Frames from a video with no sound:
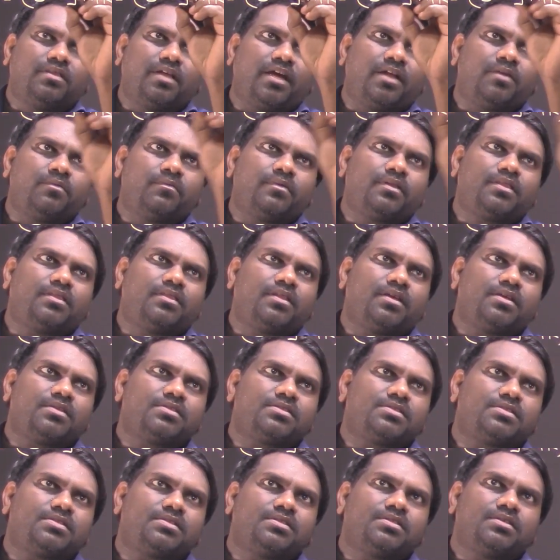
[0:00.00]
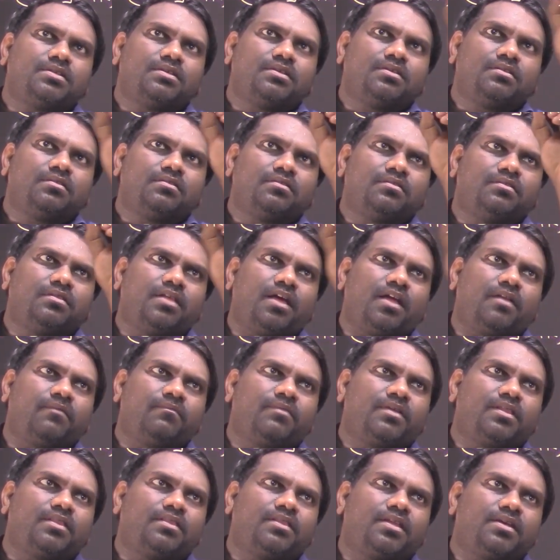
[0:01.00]
then with this, then
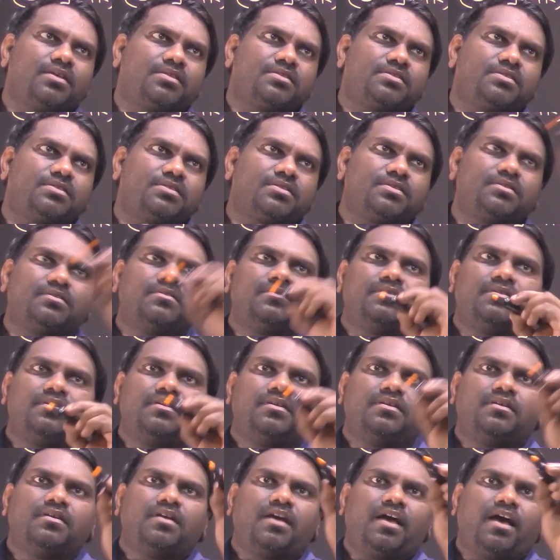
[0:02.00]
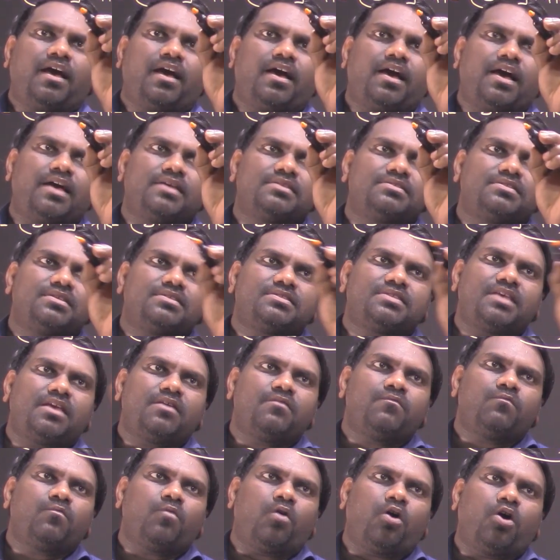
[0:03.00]
with this, as the
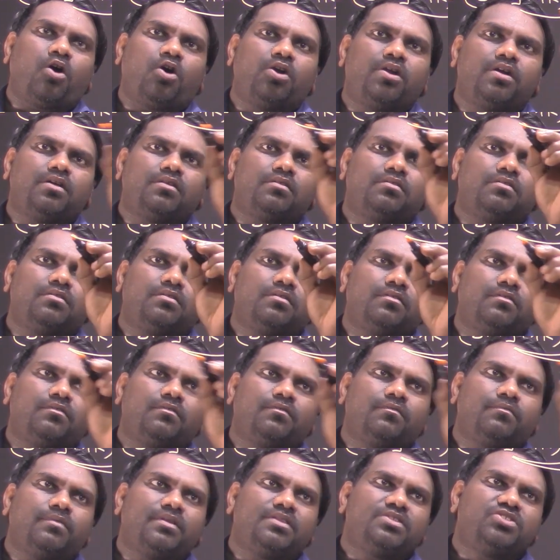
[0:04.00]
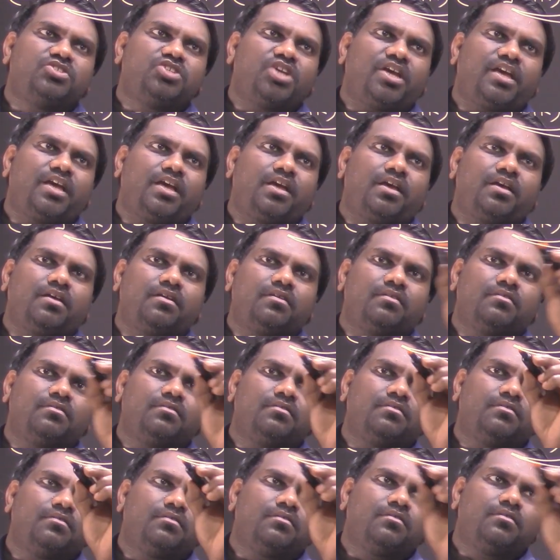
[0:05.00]
same order with j,
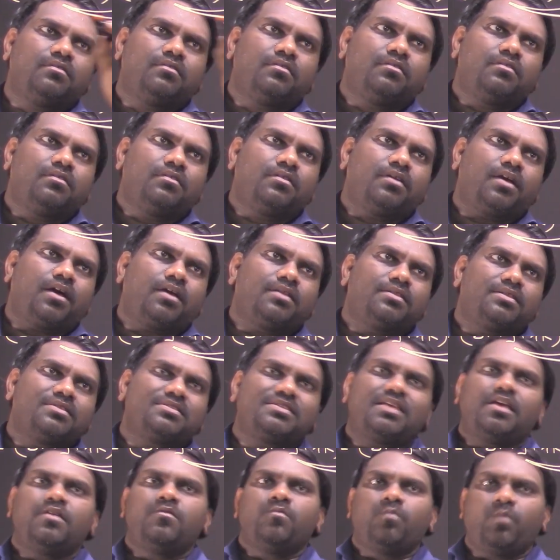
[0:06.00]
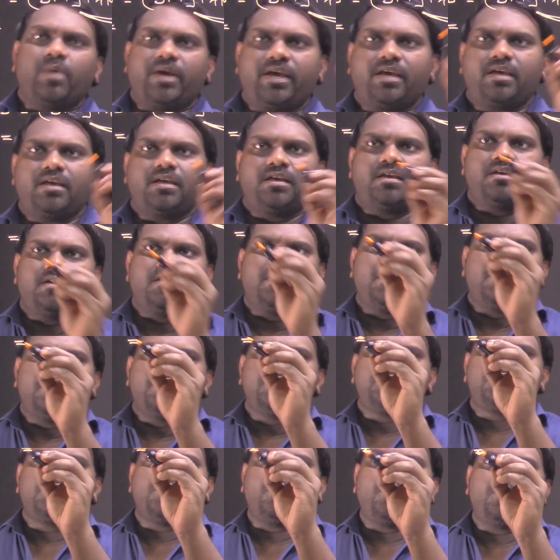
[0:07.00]
yeah, the same way.
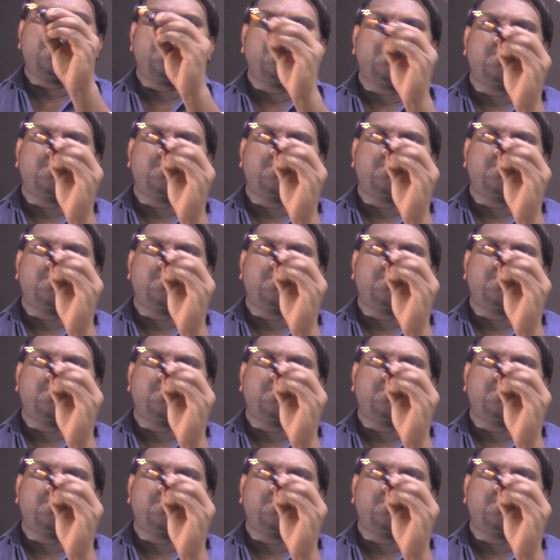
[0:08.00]
So